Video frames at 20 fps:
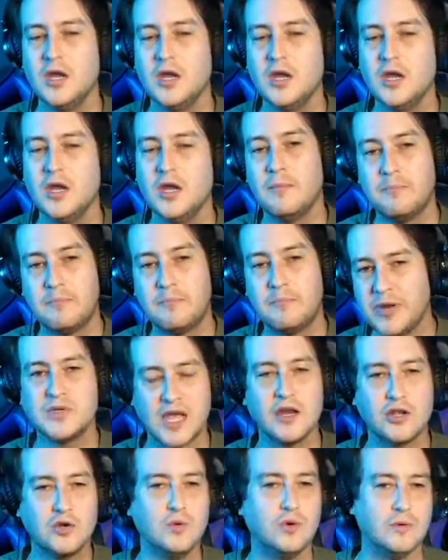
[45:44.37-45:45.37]
but it was
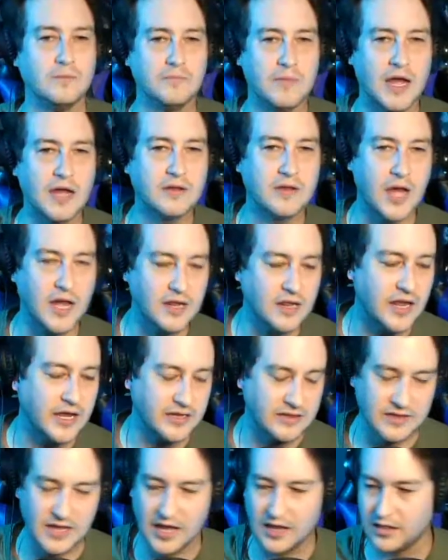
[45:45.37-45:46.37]
kind of cool. I
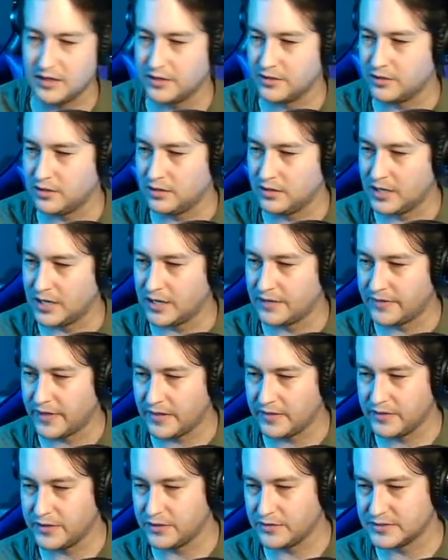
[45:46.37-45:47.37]
like that
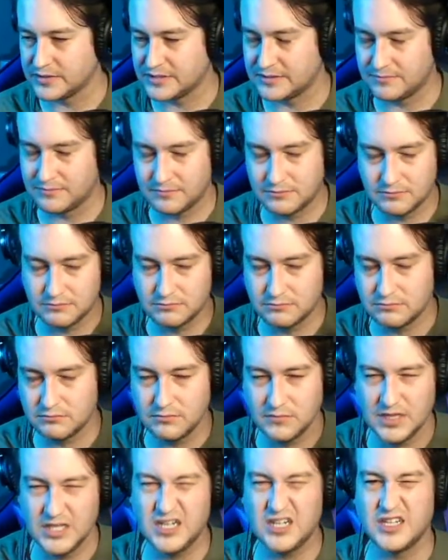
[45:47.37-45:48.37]
little
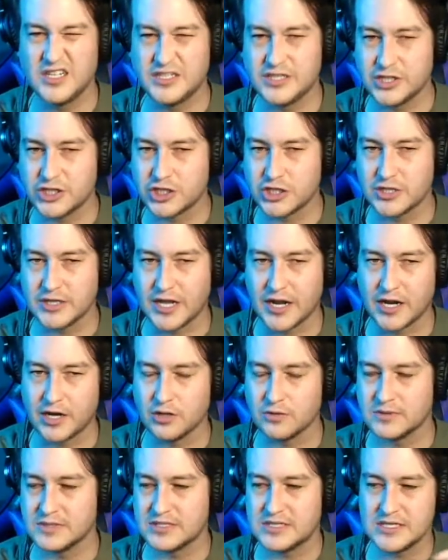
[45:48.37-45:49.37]
addition that I
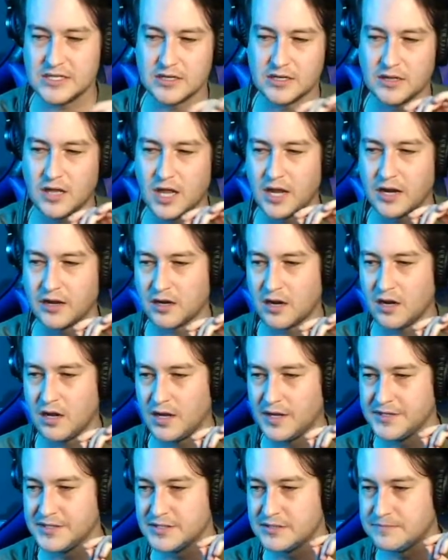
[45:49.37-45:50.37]
don't see at a lot of
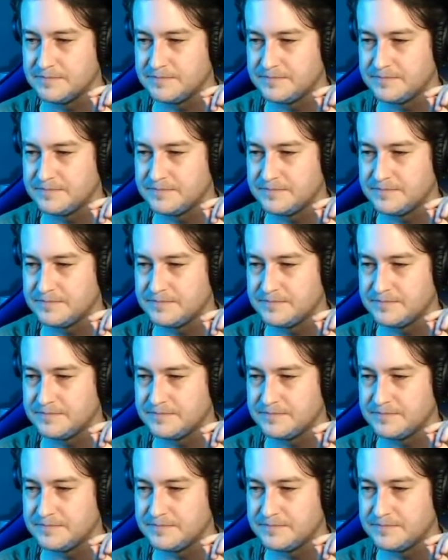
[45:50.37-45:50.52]
cons.